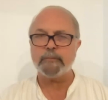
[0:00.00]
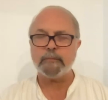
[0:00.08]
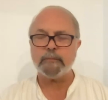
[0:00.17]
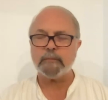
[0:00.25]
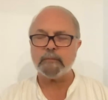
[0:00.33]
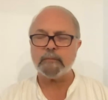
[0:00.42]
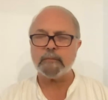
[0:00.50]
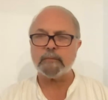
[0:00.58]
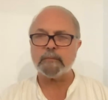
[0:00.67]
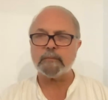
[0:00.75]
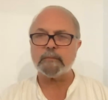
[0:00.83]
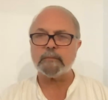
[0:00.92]

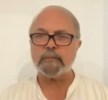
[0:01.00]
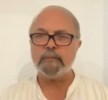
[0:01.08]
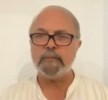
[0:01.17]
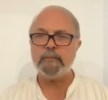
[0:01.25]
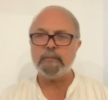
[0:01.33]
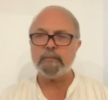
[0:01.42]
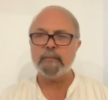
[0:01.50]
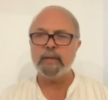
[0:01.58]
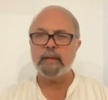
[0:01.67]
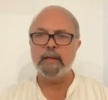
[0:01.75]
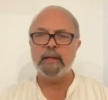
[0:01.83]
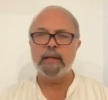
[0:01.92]

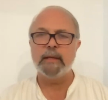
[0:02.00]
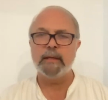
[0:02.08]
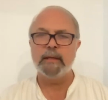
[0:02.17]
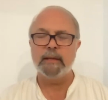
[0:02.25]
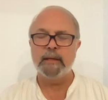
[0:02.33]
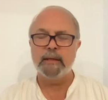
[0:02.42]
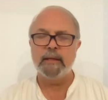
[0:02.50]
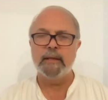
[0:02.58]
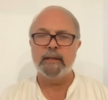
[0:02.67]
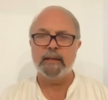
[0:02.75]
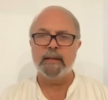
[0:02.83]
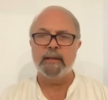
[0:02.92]

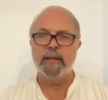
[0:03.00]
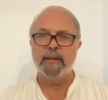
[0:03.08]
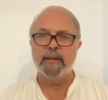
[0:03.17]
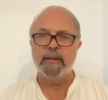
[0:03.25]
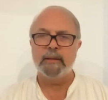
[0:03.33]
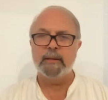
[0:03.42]
Nothing is said.